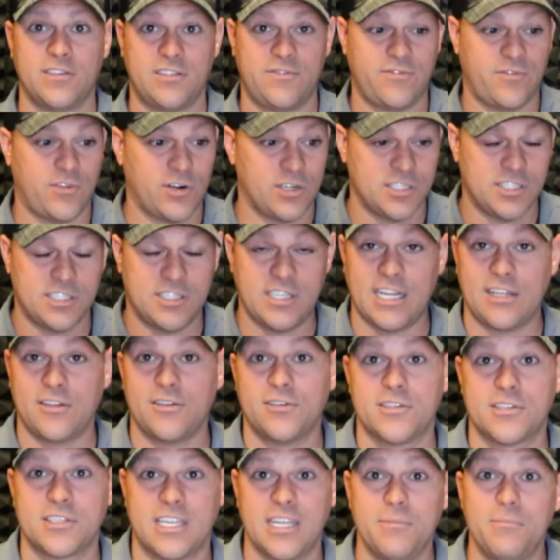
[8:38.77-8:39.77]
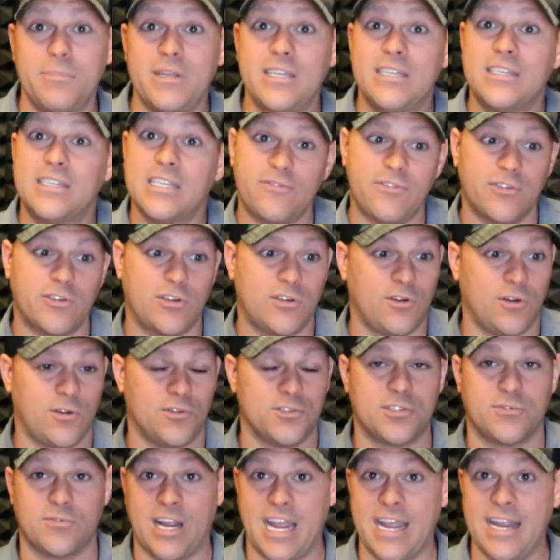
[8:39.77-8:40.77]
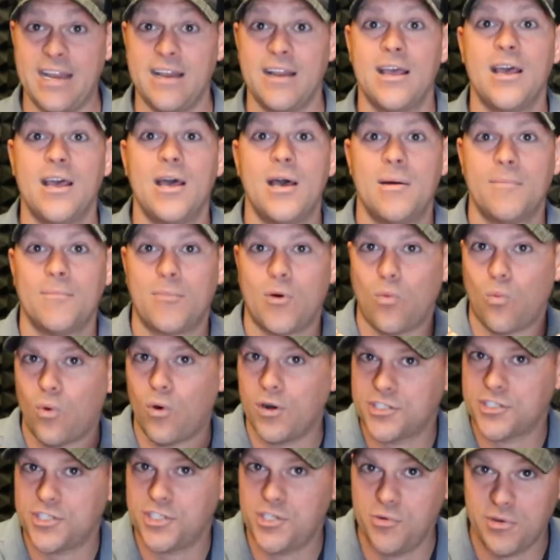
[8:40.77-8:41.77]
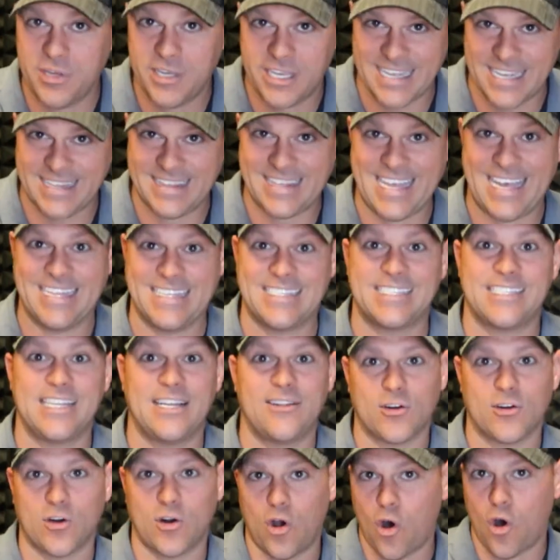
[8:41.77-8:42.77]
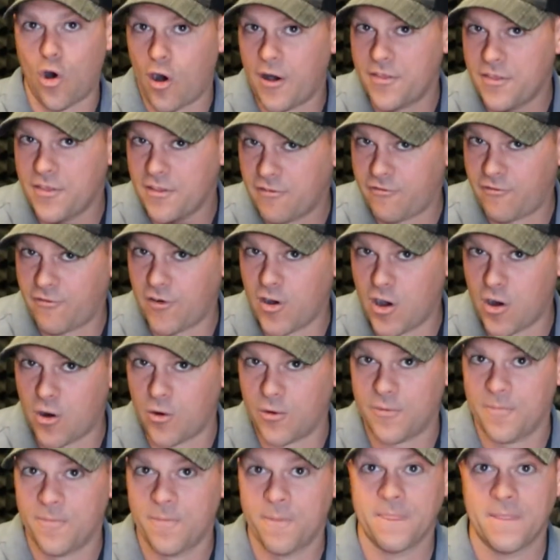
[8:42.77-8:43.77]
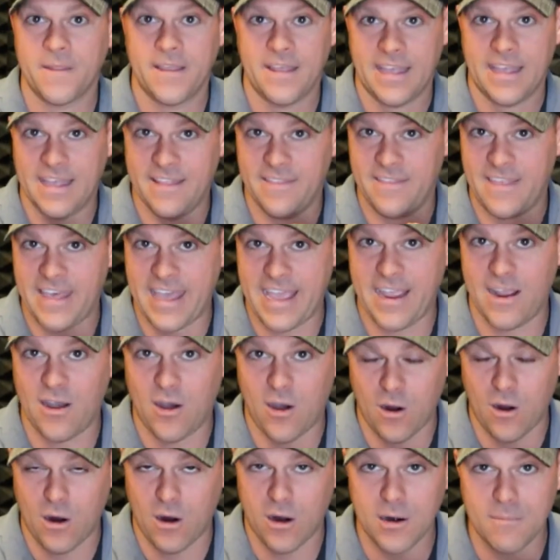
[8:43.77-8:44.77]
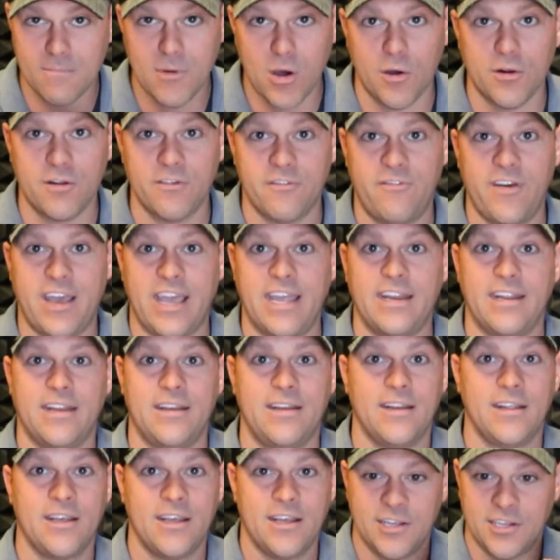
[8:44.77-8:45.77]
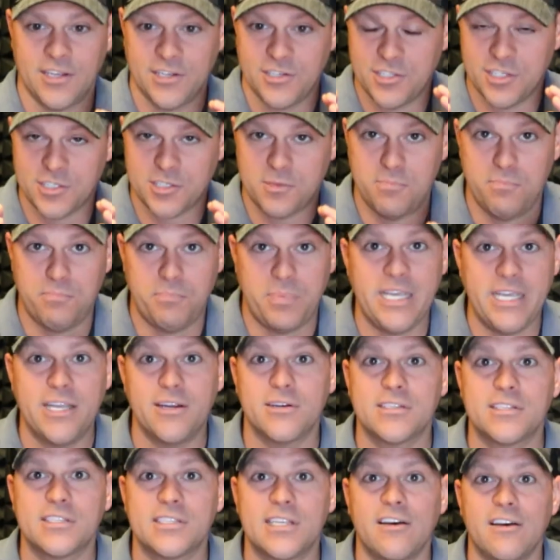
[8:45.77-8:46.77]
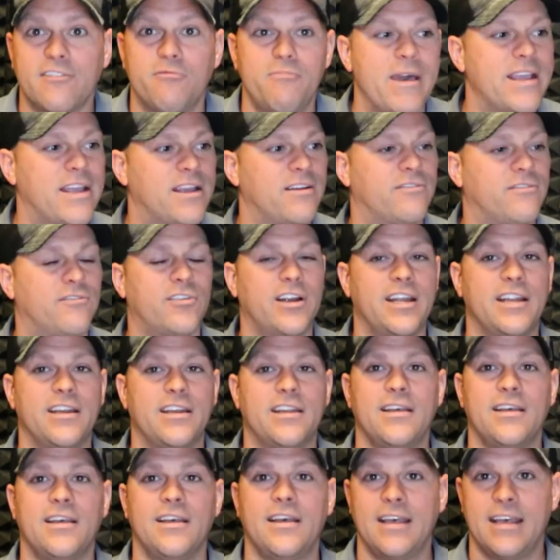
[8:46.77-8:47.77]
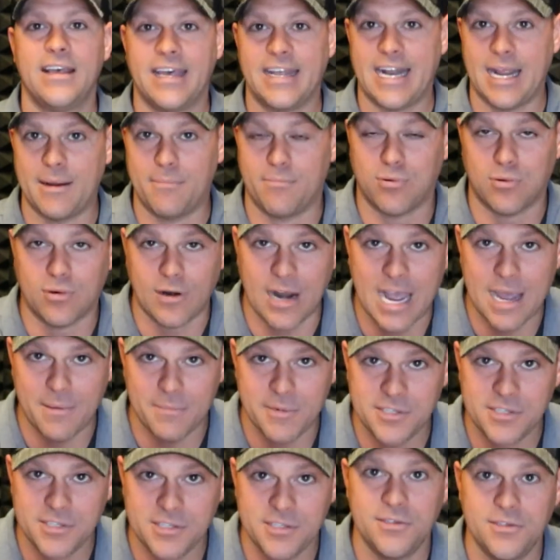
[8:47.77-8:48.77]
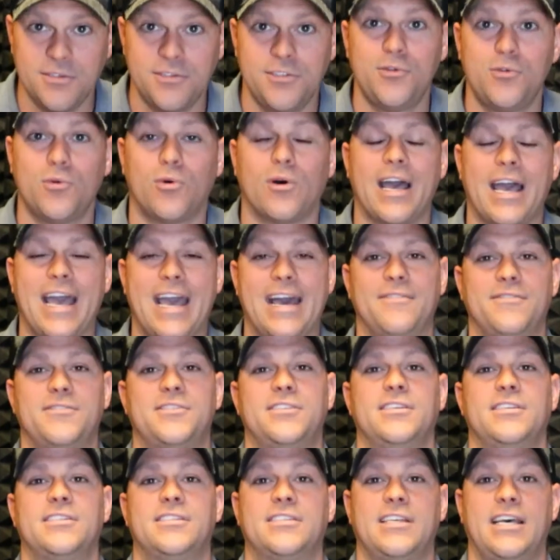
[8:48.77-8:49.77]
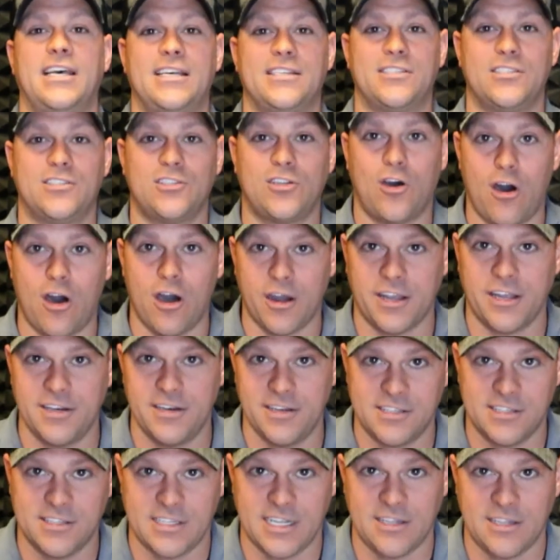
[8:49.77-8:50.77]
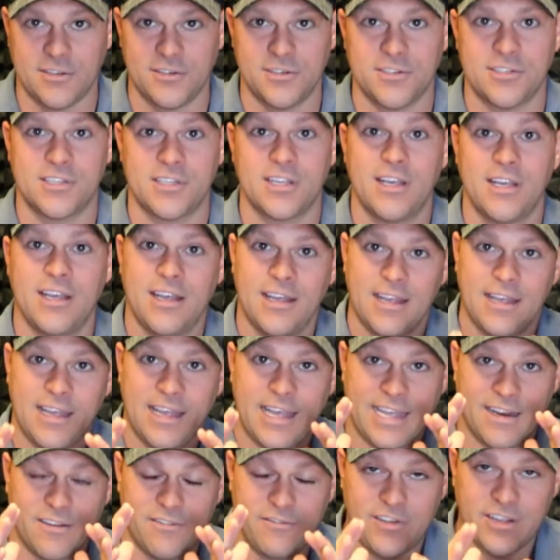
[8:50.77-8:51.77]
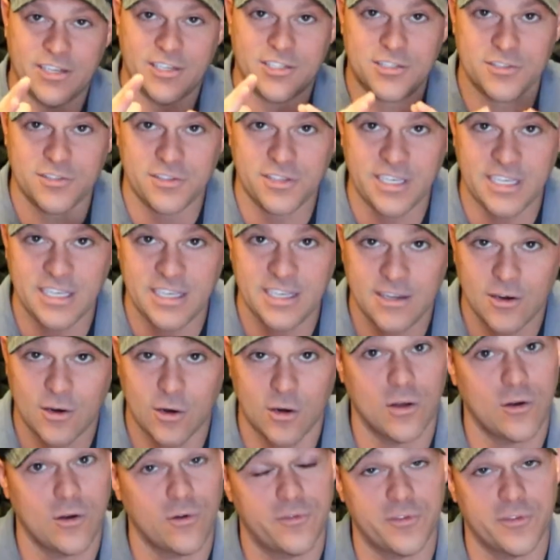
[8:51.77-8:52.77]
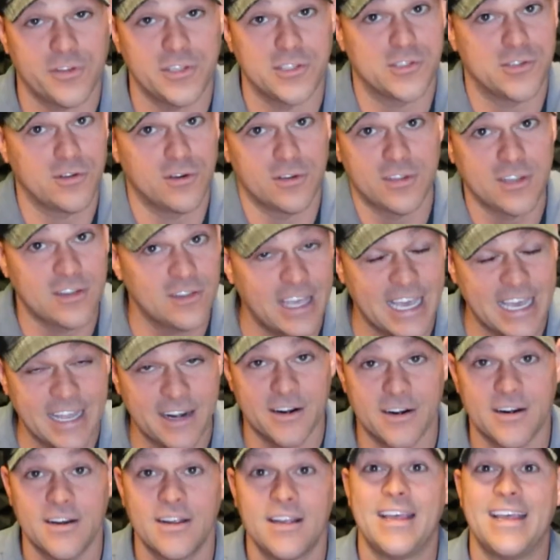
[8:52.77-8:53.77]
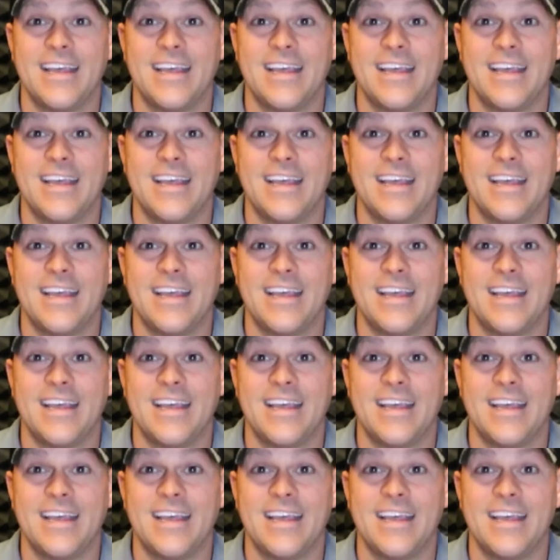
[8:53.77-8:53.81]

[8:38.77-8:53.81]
for sellers can be difficult, right? But once you get that seller on the phone and they are motivated, just be yourself, make a friend. And I promise you, you will have success talking to sellers and eventually, or hopefully sooner than later,